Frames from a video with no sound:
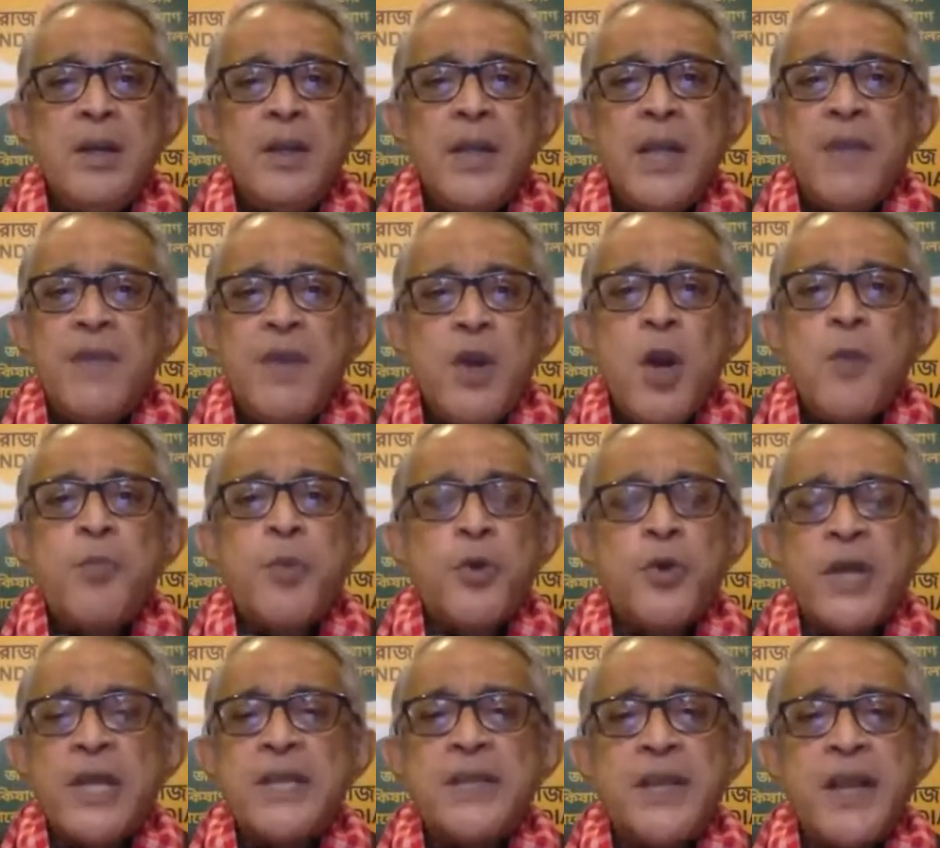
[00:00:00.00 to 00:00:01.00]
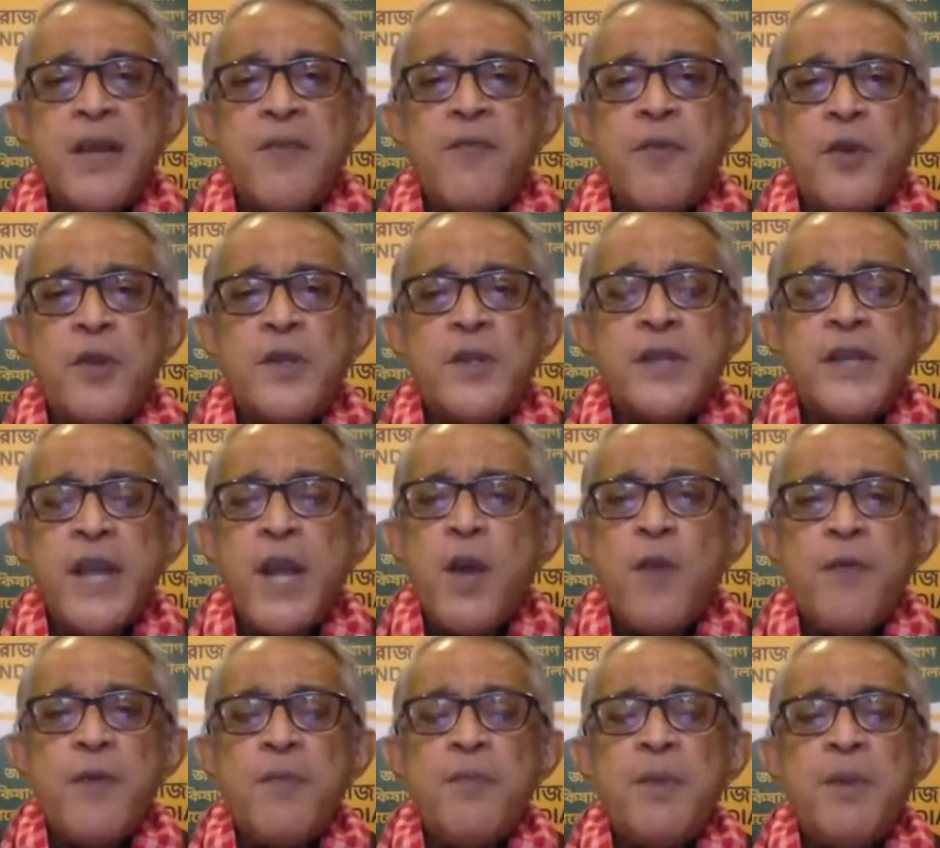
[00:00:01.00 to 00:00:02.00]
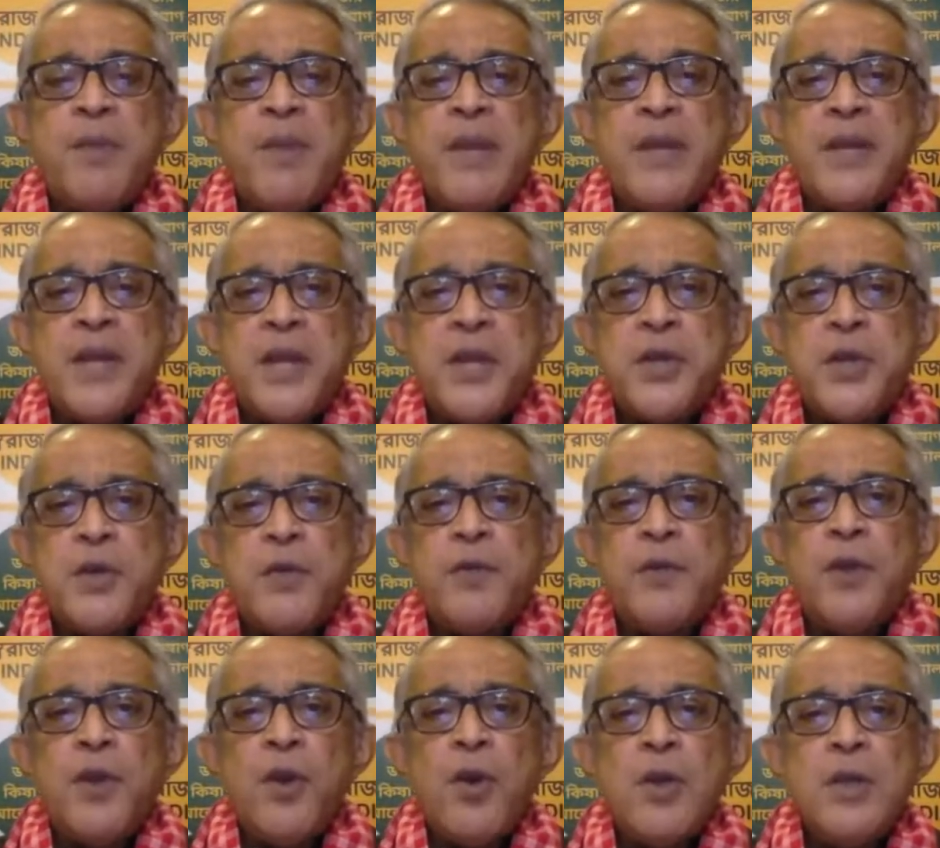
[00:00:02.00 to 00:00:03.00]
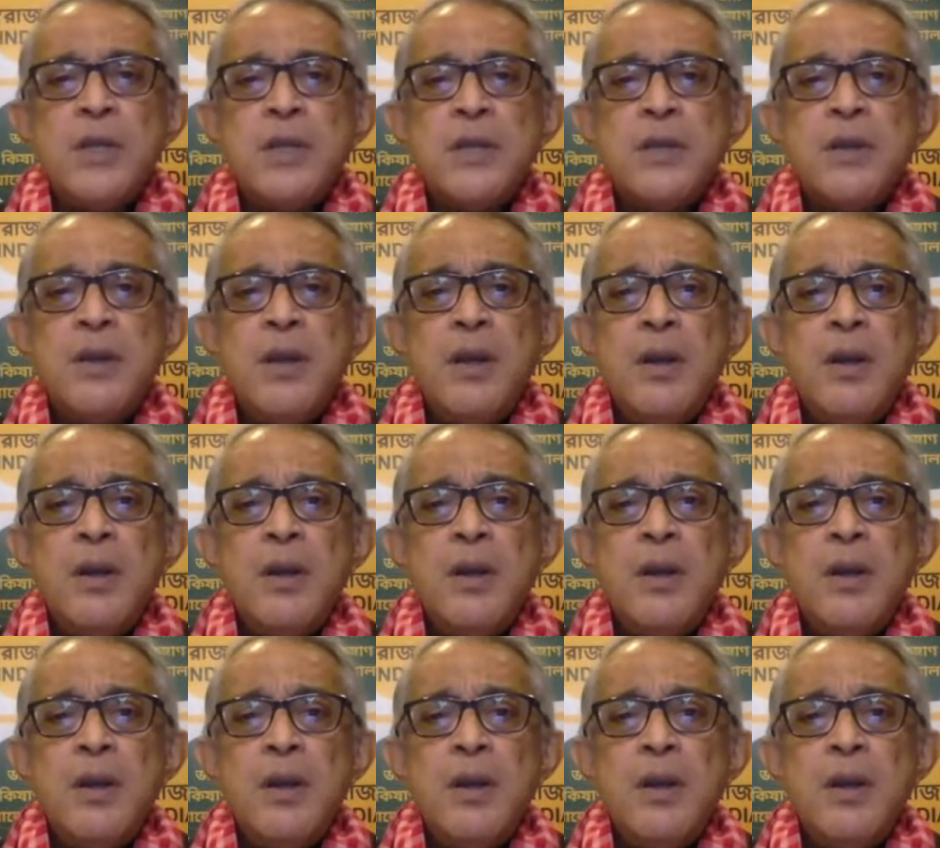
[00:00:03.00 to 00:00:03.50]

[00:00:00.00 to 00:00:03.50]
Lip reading: They were not protesting for stay of implementation of the laws.